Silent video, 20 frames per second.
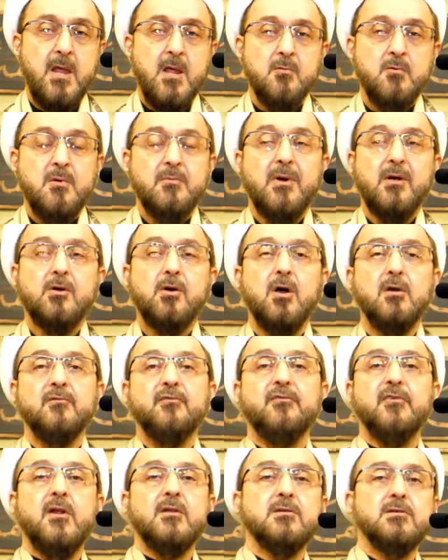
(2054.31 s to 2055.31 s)
We were
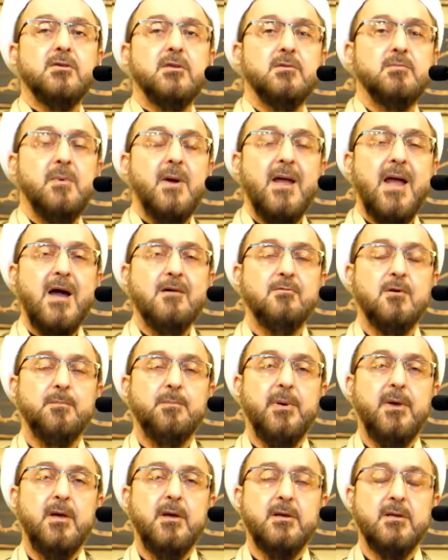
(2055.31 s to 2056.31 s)
confronted by our
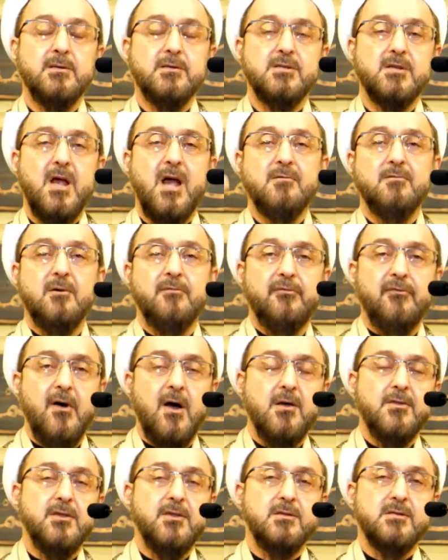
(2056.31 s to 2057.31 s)
parents, our
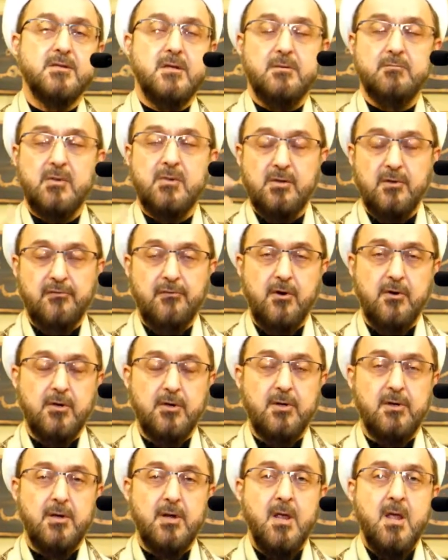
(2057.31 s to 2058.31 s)
fathers,
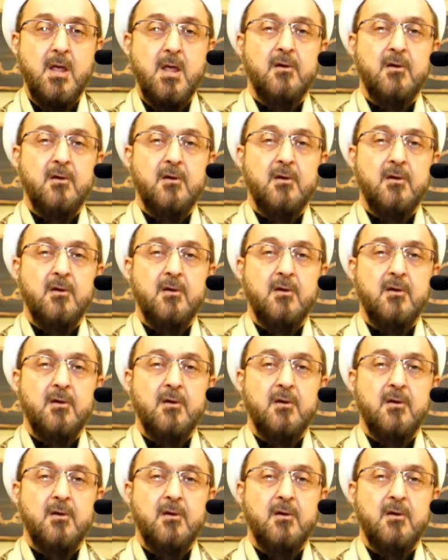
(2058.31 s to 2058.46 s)
metaphorically,